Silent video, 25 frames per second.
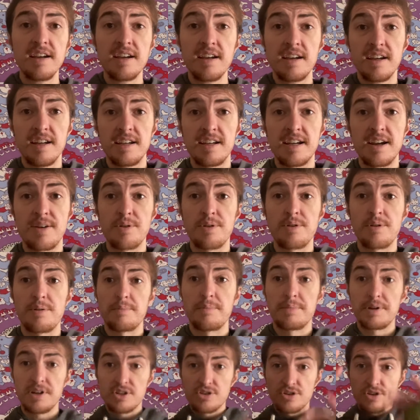Now we're going to
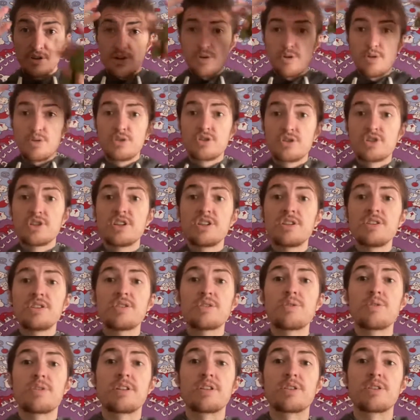picture a gold shield
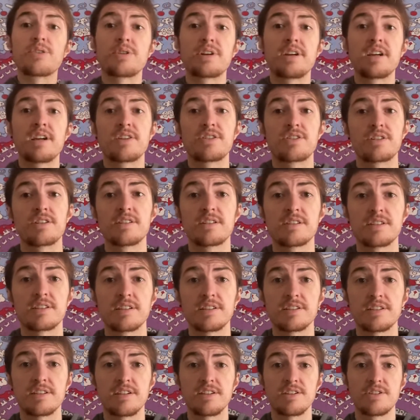going three hundred
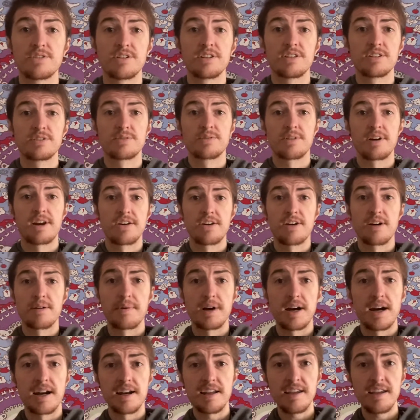sixty degrees around our body.